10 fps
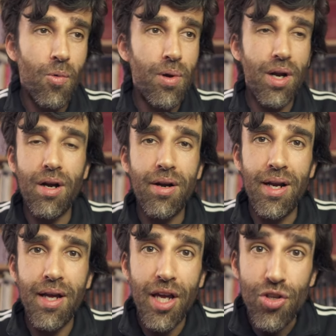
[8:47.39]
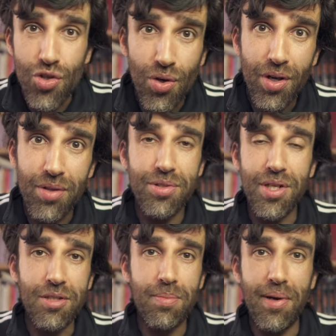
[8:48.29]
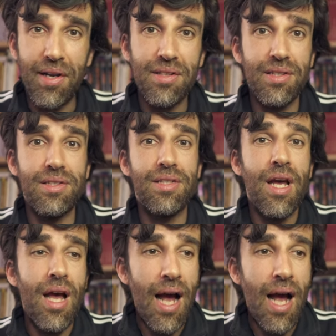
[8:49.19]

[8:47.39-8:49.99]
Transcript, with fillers: we are going to enjoy those experiences